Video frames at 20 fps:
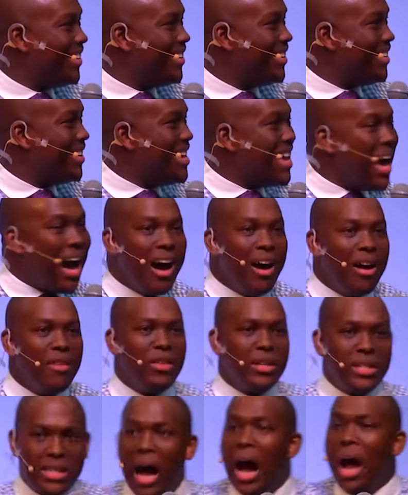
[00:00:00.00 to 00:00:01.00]
Yeah,
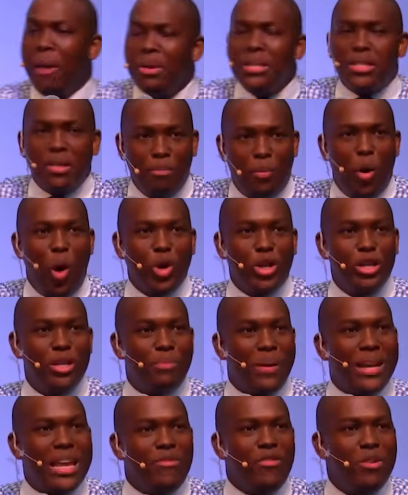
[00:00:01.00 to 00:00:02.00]
the time is important,
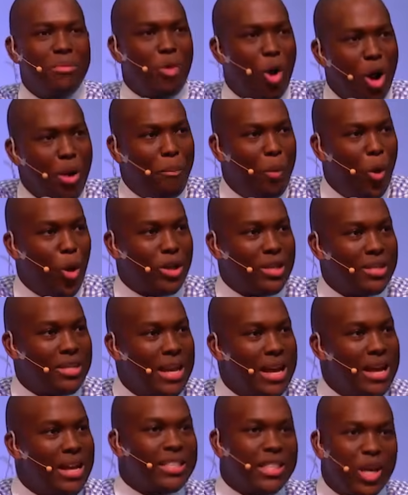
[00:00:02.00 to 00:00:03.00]
but even more important
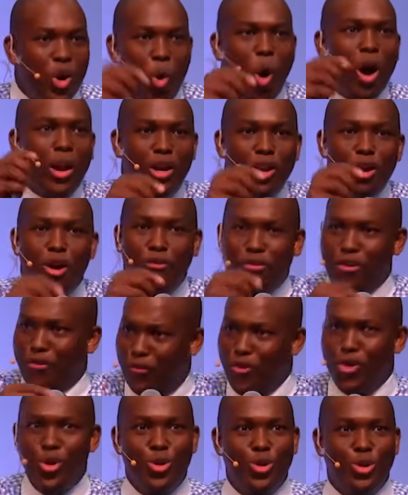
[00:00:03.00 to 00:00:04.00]
is the quality of the
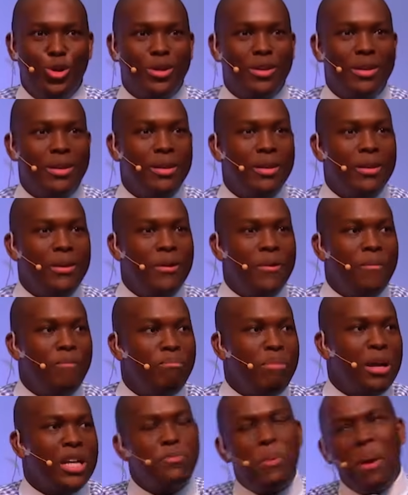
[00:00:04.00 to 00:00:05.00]
food.
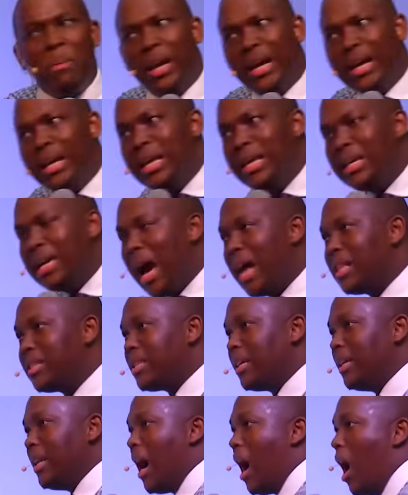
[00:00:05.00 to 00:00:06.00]
Because people are getting
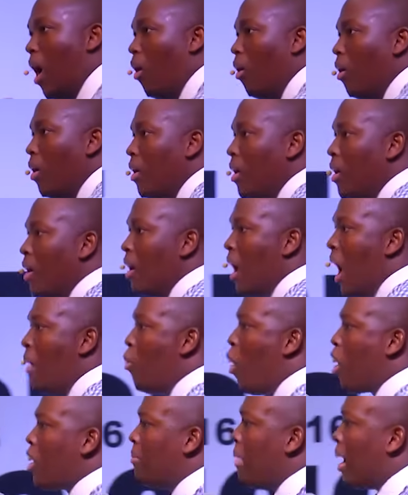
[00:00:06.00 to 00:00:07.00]
cancer now. I'm
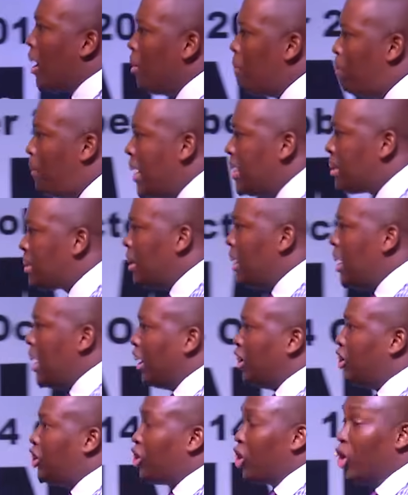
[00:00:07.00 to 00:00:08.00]
worried about obesity
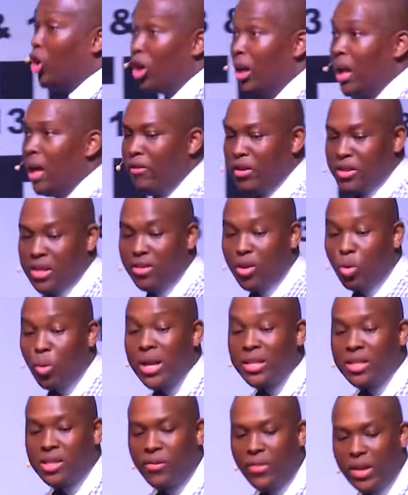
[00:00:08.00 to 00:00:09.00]
and sugar levels and the
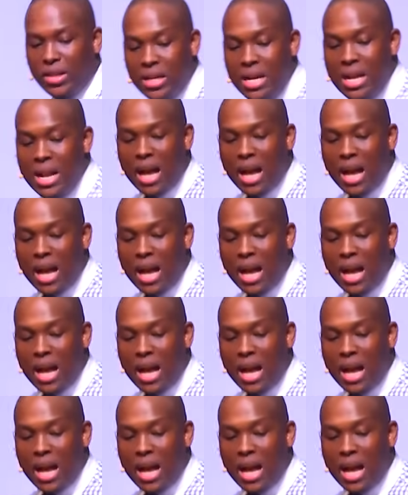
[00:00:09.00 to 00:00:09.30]
rest of it.